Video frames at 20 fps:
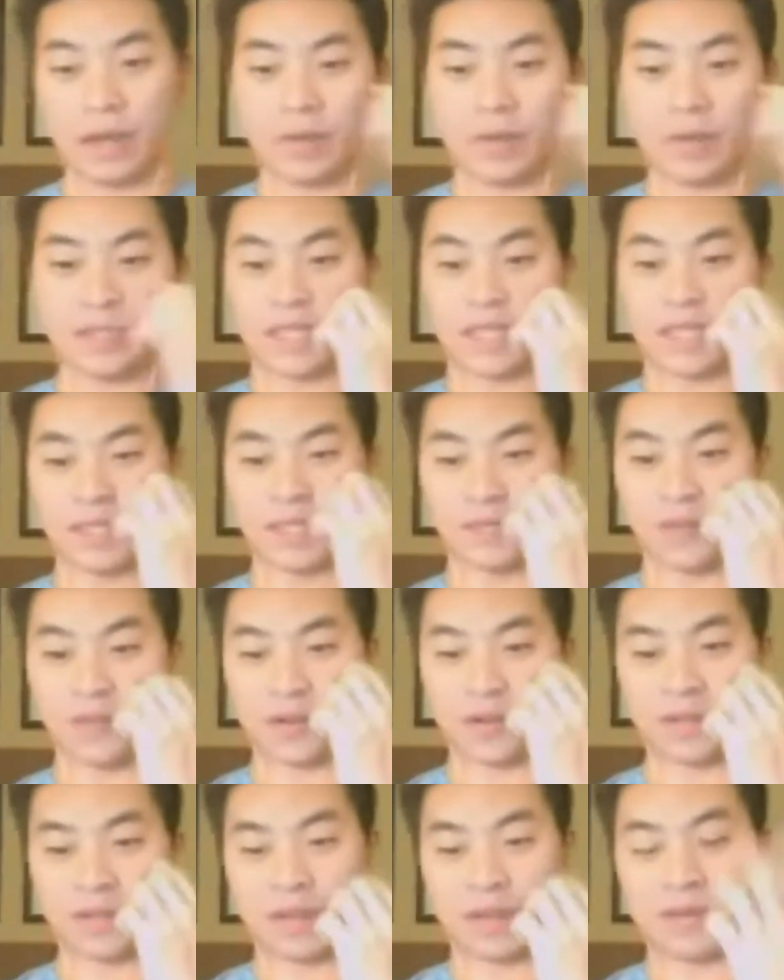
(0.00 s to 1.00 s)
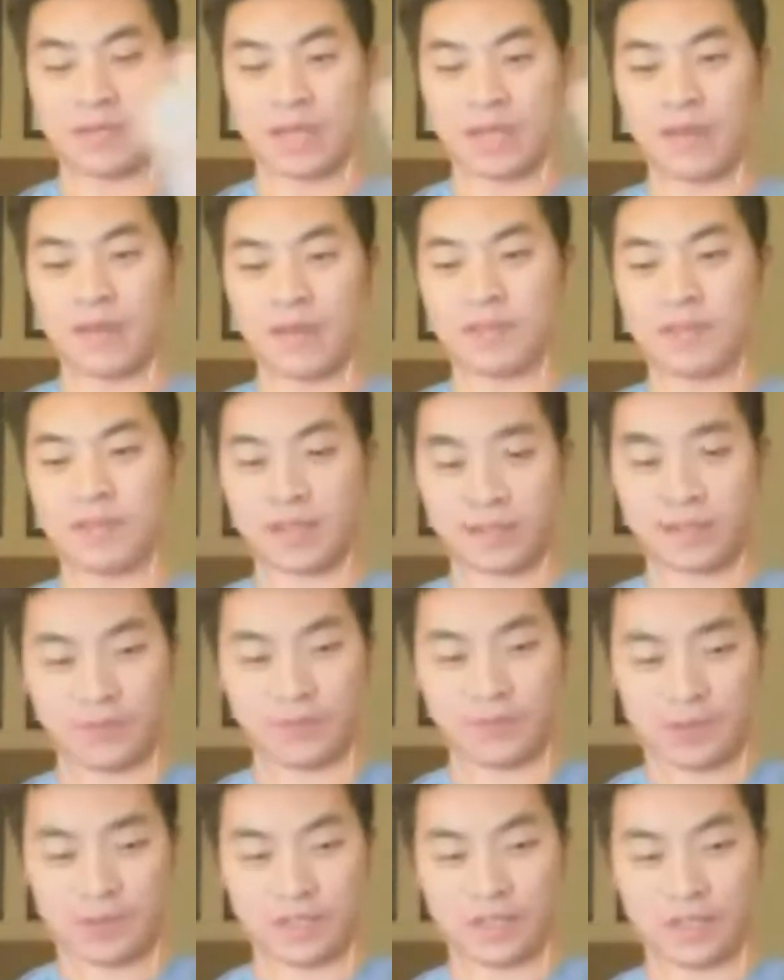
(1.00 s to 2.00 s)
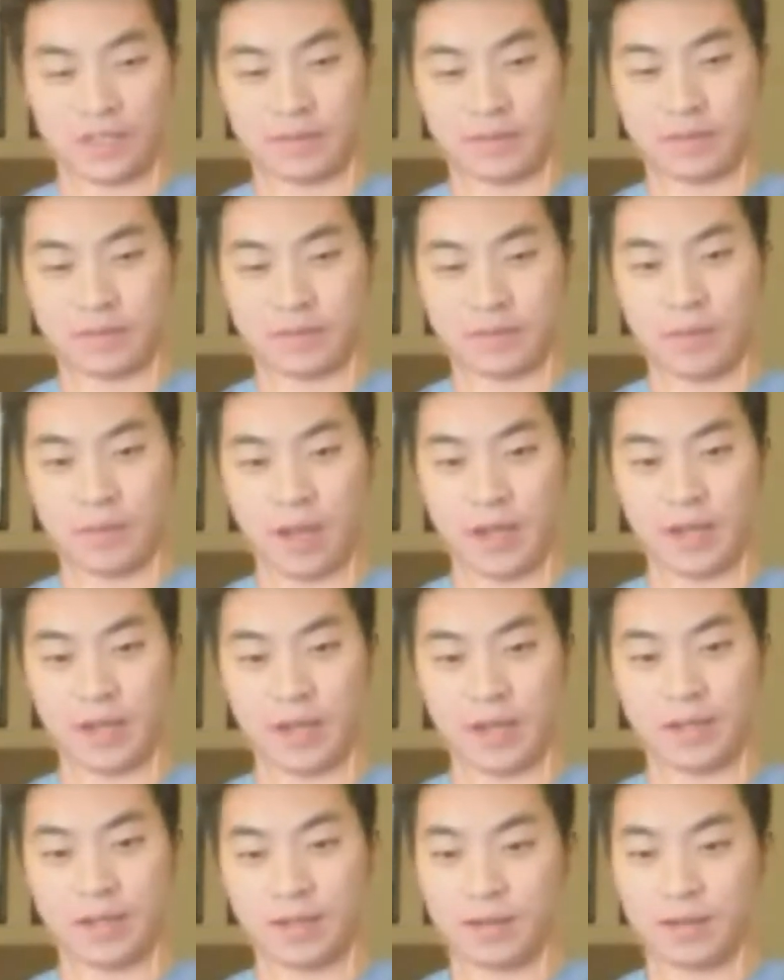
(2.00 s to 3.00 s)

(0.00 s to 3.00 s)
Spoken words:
say it's the first. I mean, it's obviously not the first thing that comes to mind.